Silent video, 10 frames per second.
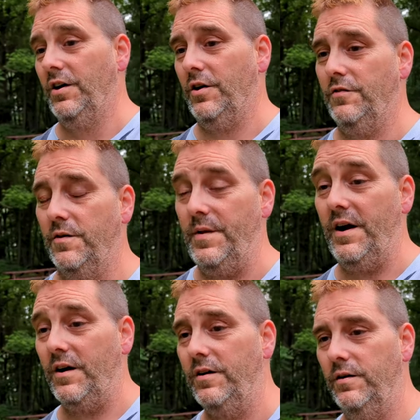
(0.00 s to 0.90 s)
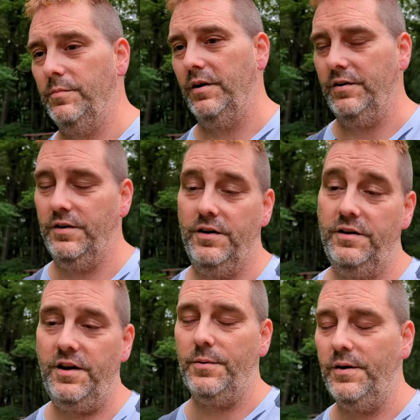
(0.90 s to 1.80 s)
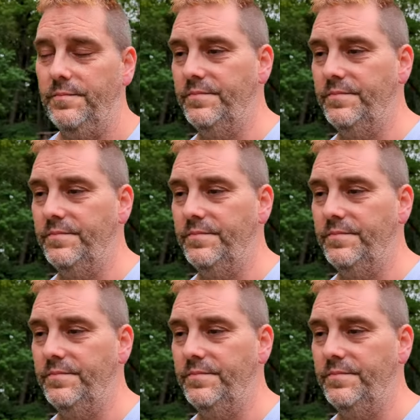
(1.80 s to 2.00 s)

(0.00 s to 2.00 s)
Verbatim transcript: go from there. But anyway.